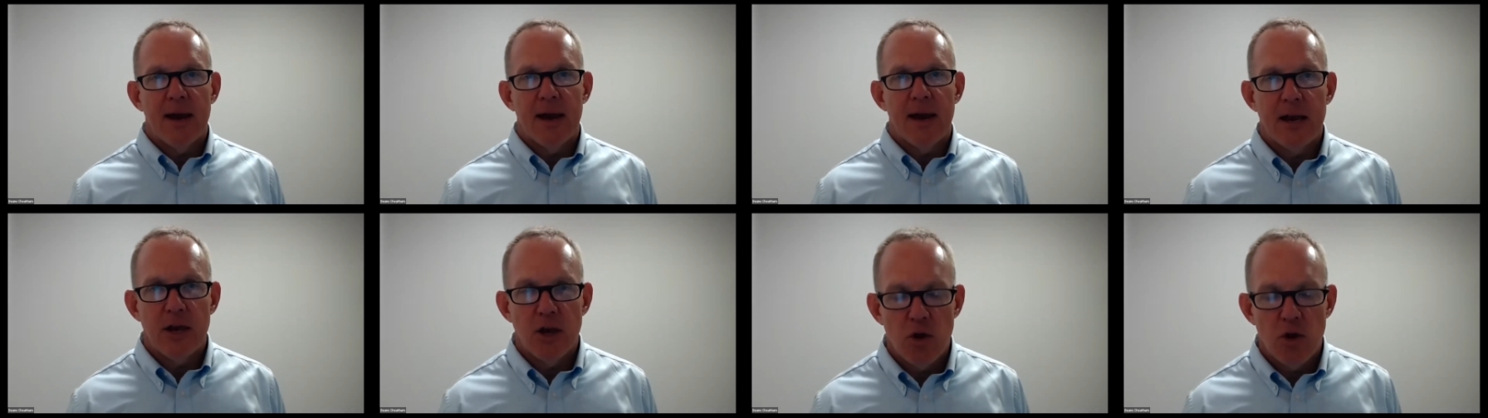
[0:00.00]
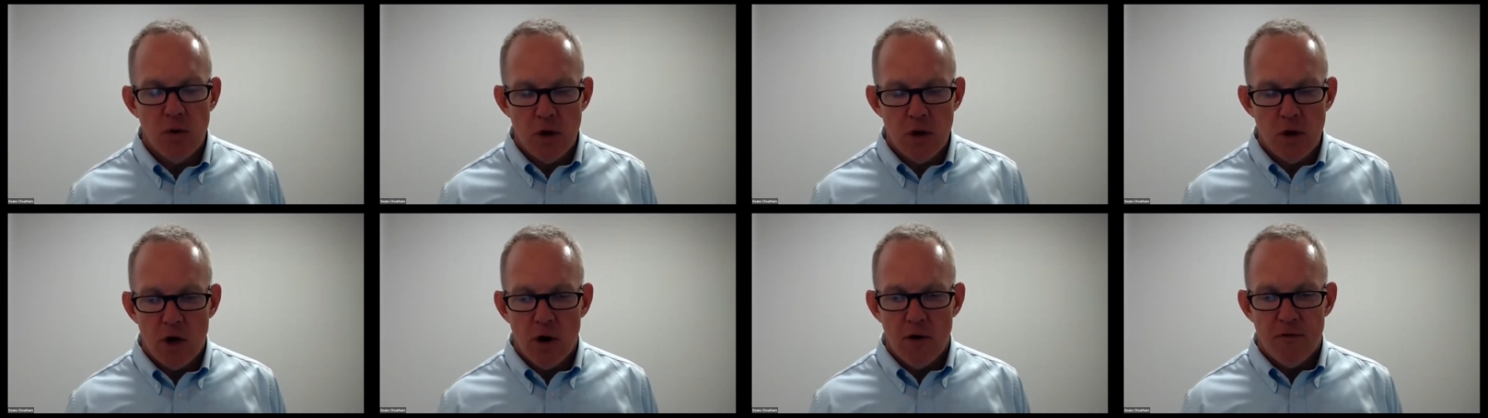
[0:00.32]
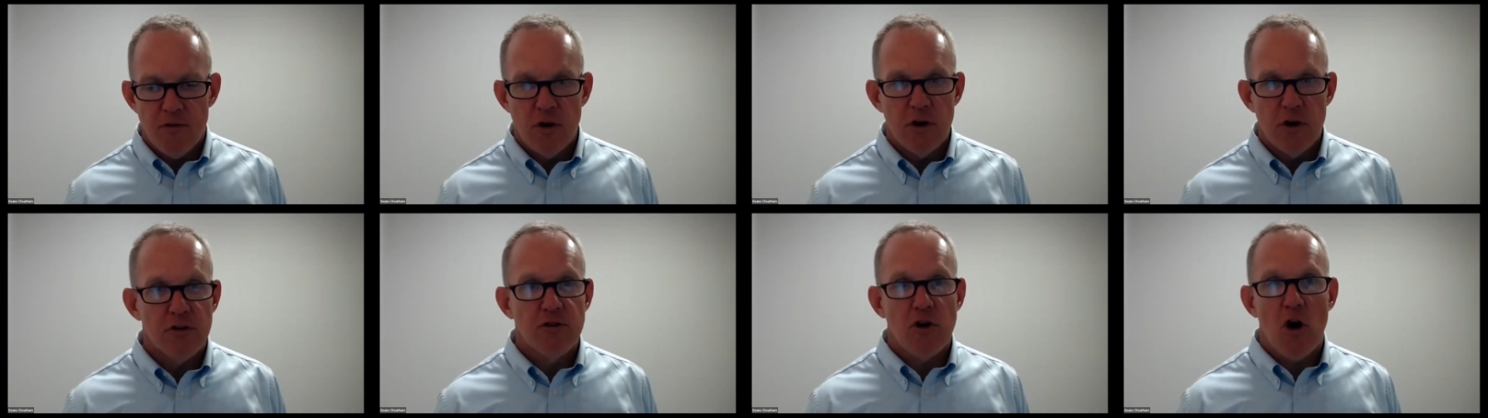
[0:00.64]
And you know, if you
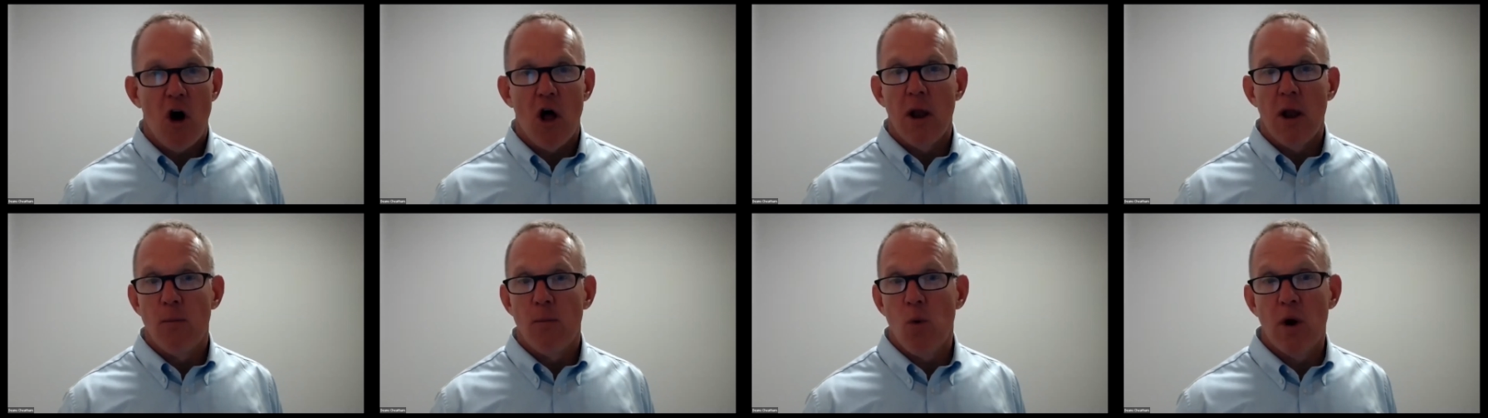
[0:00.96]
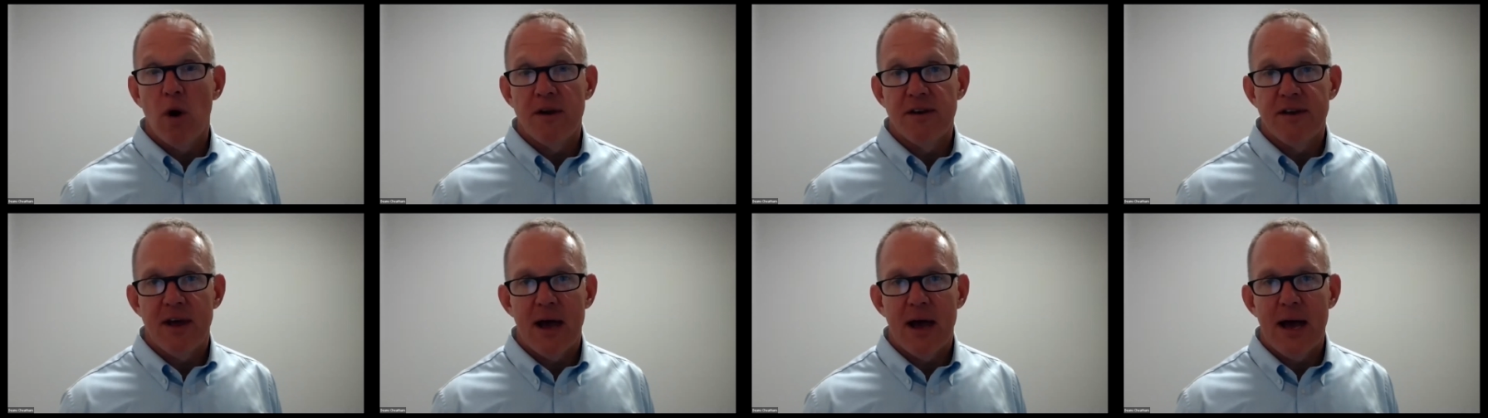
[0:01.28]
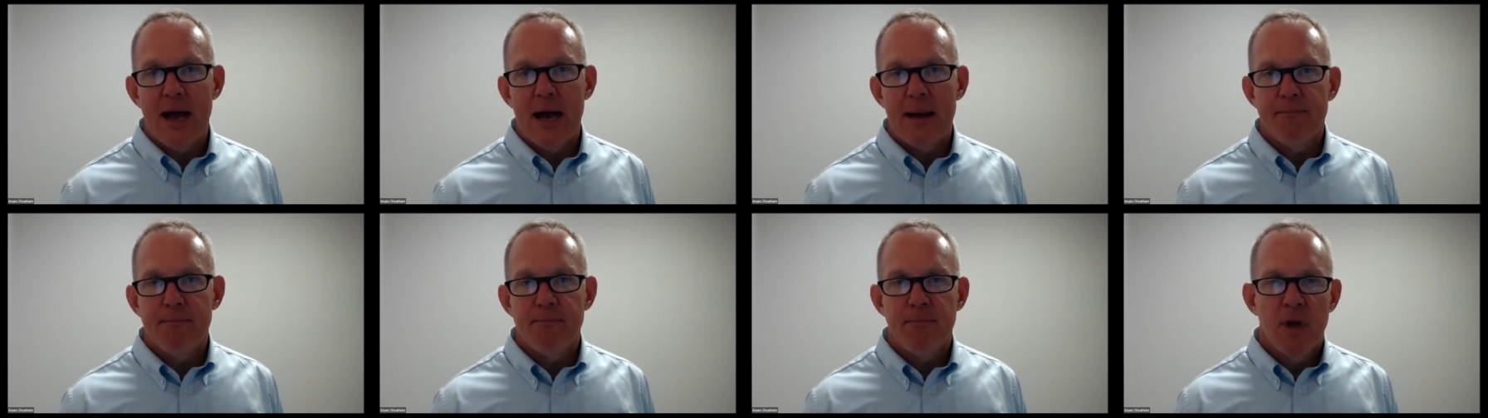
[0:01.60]
just call them one
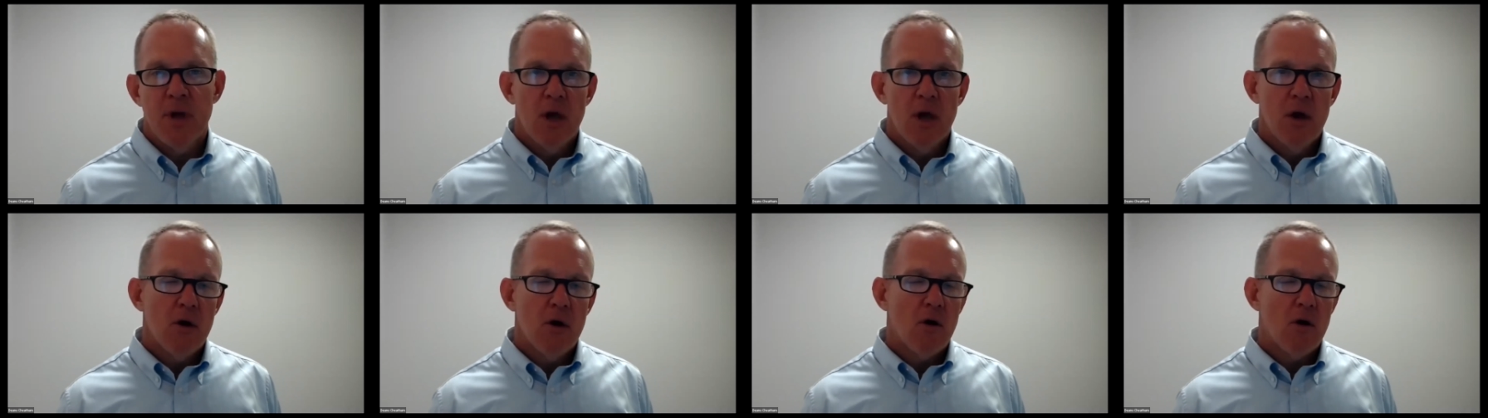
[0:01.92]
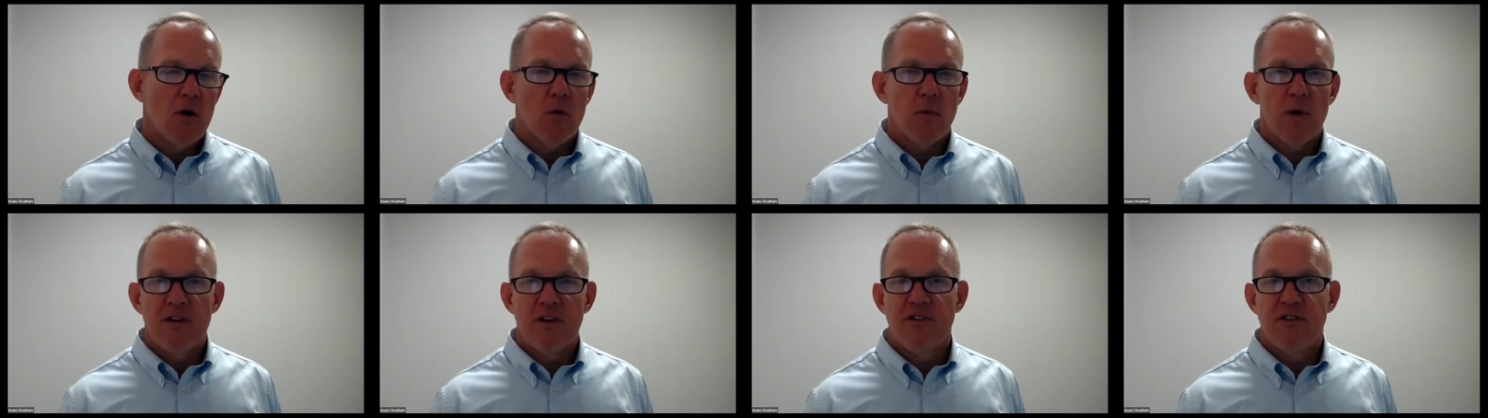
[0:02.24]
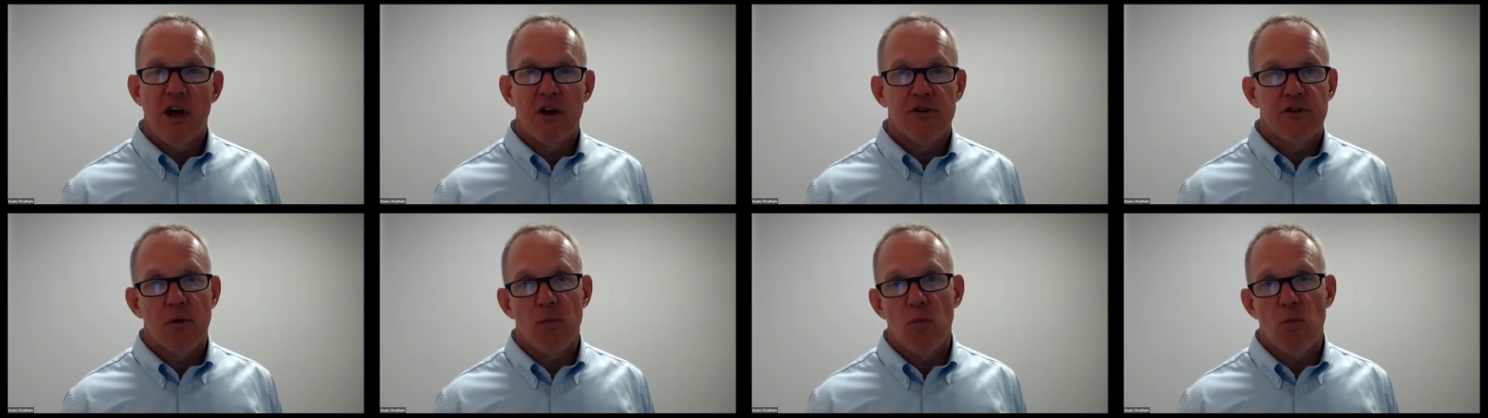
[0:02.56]
time or reach out
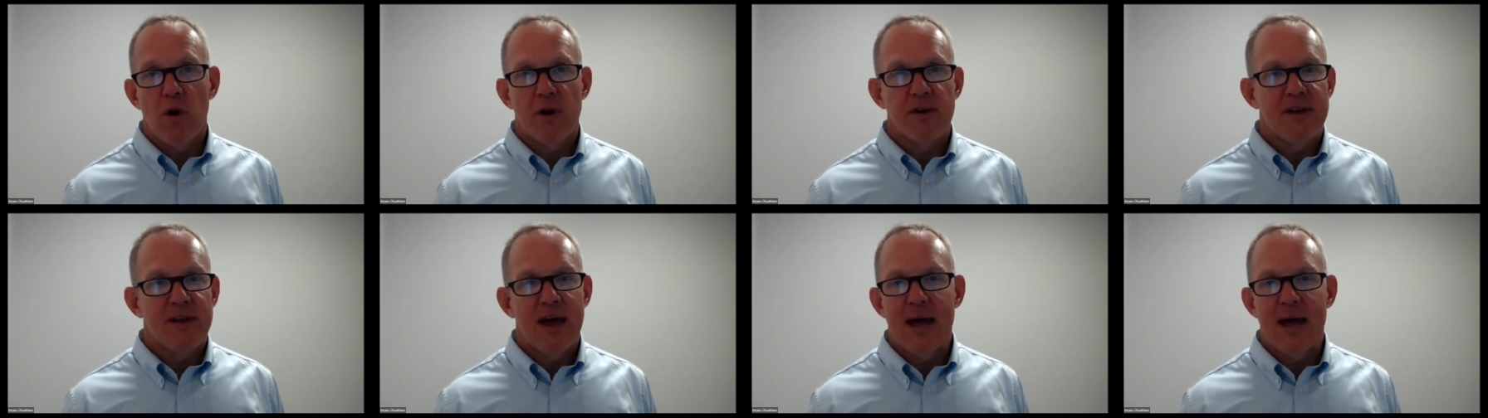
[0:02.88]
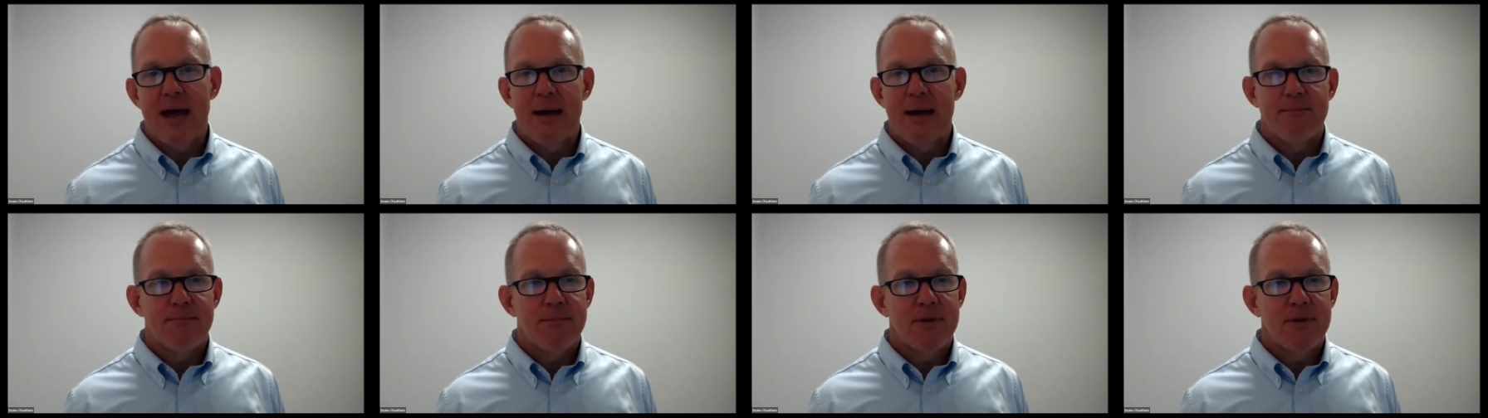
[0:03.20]
to them one time,